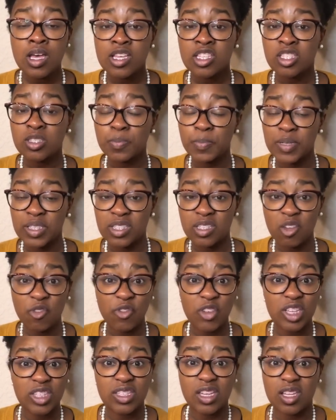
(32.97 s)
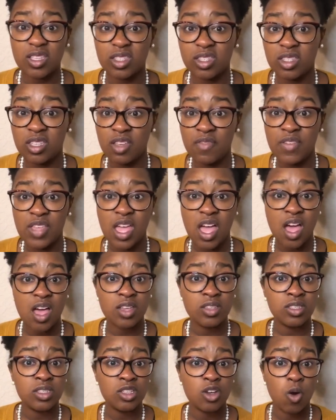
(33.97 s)
specifics at
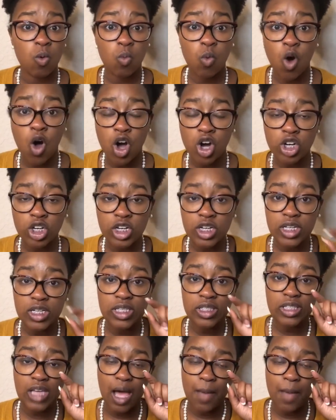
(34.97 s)
CVS, Walgreens.